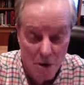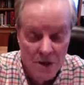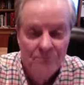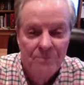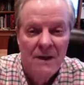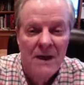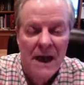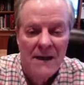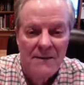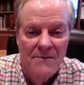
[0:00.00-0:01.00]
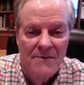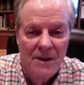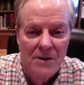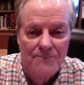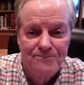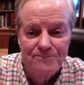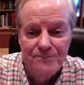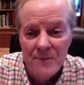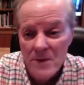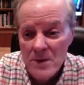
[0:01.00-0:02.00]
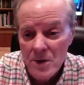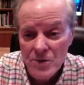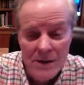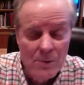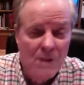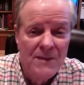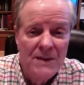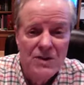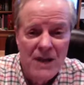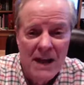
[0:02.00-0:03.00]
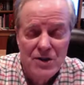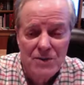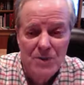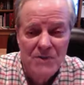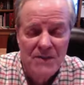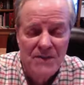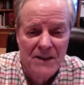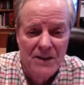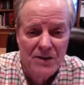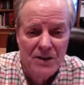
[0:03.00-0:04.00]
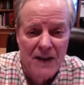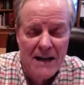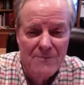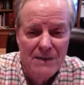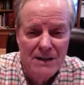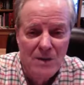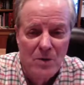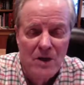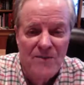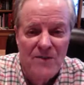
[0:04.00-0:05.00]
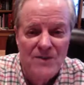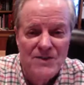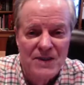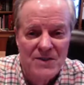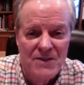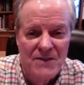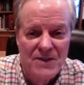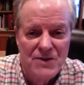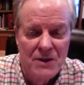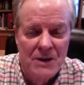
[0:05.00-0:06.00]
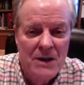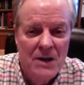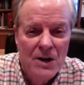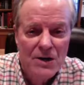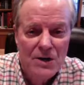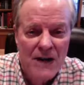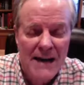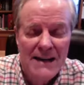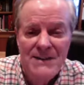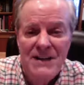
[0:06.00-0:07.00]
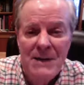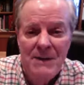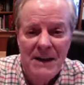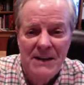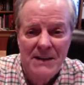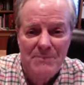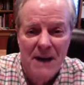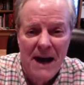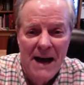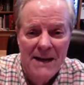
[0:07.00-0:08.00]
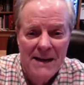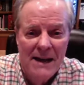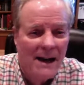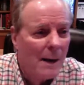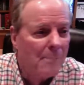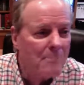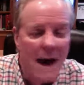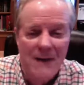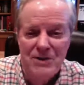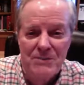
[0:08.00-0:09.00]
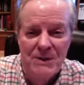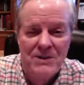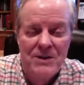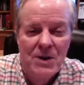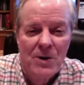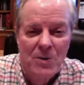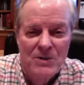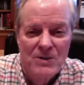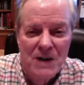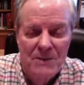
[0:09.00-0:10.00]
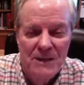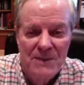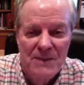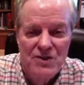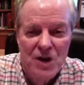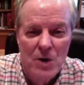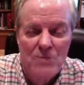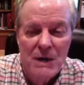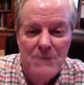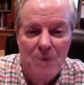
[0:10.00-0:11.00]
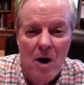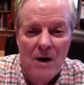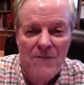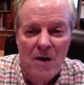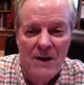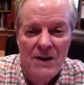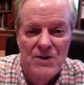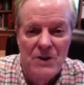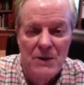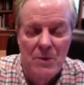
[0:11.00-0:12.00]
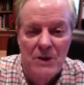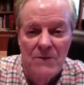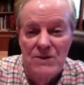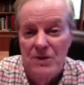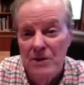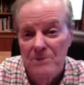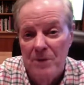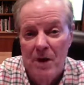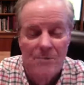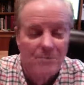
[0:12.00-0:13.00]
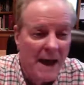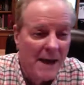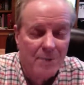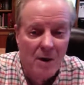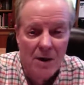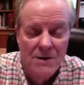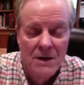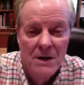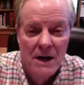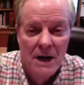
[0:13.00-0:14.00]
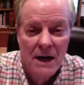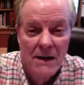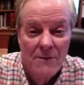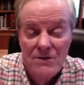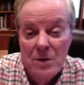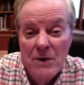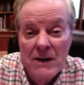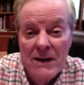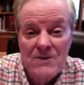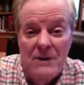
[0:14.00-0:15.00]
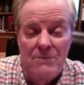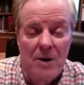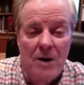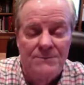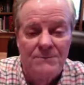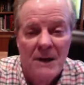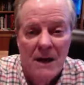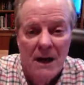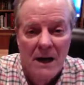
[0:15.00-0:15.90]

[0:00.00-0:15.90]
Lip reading: book and in the film. So anyway, if you get a chance to your movie theater and you're like me, you want a full sense of history. You're not intimidated by a monument or something that shows a part of our history, whether it was a good part, bad part. It was a realistic part.